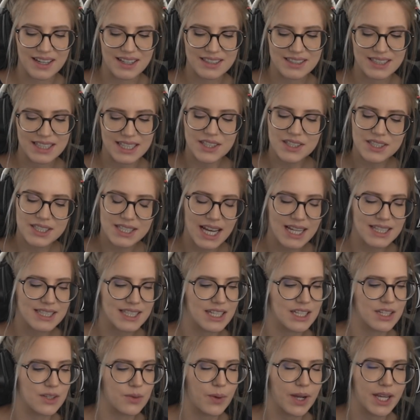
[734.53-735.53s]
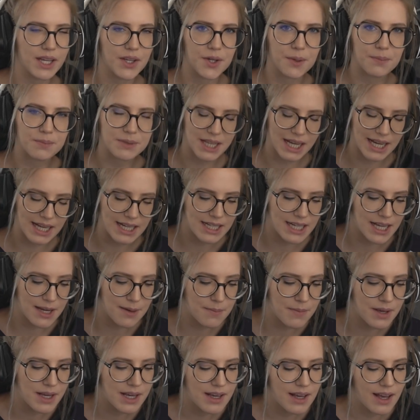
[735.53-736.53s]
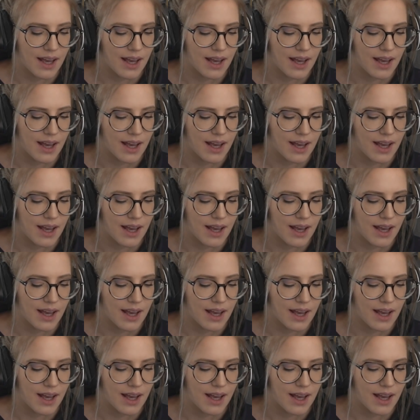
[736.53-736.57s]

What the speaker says: tier sets and the way you obtain them.